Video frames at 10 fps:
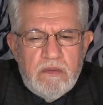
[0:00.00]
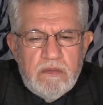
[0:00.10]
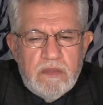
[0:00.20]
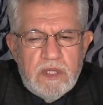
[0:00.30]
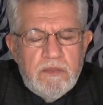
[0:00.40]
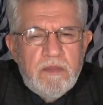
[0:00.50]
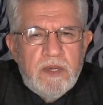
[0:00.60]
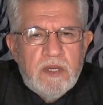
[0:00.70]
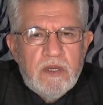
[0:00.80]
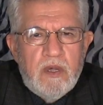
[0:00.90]

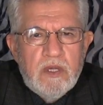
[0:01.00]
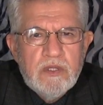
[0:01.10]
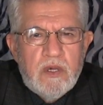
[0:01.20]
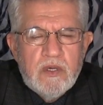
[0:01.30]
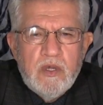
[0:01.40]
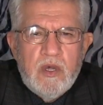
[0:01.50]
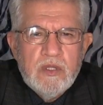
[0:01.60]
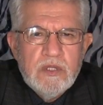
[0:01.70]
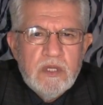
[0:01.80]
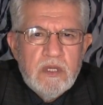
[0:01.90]
remember God, or
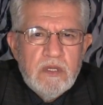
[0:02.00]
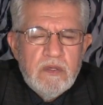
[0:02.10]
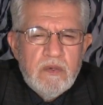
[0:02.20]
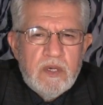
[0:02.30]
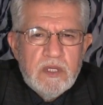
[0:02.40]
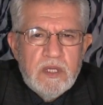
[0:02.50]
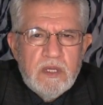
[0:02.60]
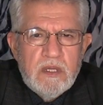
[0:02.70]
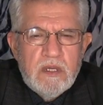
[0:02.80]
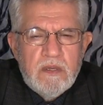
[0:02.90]
God, you are
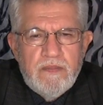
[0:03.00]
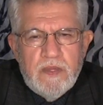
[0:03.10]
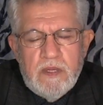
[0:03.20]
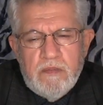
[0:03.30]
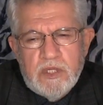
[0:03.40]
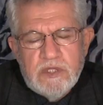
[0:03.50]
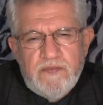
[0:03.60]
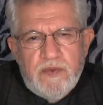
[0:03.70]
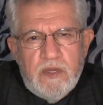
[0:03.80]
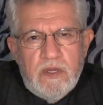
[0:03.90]
the
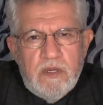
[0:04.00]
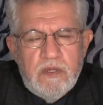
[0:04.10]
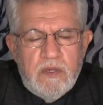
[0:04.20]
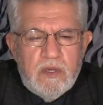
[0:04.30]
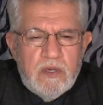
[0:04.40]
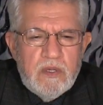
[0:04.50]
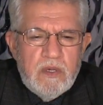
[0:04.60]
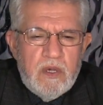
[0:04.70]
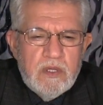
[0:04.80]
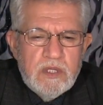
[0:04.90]
merciful, your
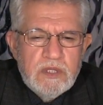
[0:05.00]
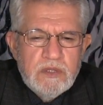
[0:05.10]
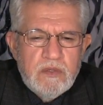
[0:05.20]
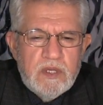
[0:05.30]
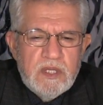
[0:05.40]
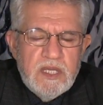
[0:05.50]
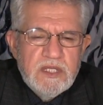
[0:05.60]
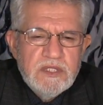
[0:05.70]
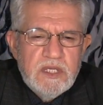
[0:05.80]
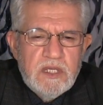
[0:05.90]
God is you are
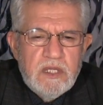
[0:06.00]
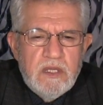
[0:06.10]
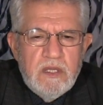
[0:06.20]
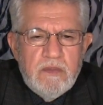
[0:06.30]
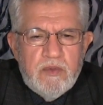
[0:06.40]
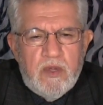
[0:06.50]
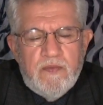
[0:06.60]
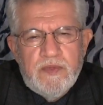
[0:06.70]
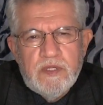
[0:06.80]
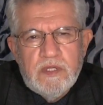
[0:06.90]
this, and
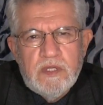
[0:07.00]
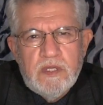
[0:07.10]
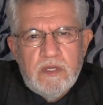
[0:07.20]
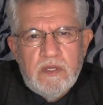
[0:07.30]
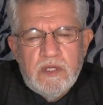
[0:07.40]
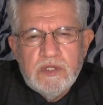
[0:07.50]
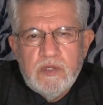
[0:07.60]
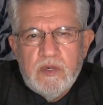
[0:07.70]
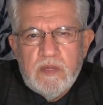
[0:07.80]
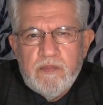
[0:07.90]
prophet, yes,
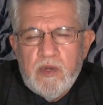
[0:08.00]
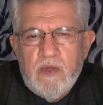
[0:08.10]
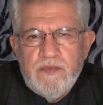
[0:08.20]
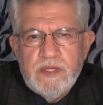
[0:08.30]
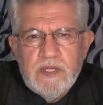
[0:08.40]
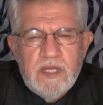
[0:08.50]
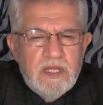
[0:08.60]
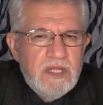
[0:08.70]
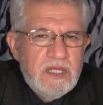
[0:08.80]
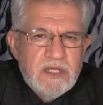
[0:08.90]
you are a prophet,
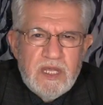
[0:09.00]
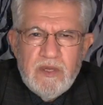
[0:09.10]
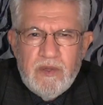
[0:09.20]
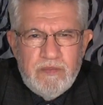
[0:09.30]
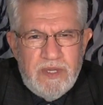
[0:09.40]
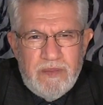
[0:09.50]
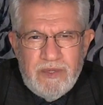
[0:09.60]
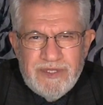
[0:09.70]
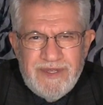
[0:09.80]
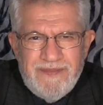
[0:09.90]
that cannot be a
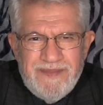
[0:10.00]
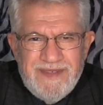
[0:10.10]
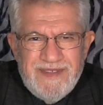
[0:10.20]
Muslim.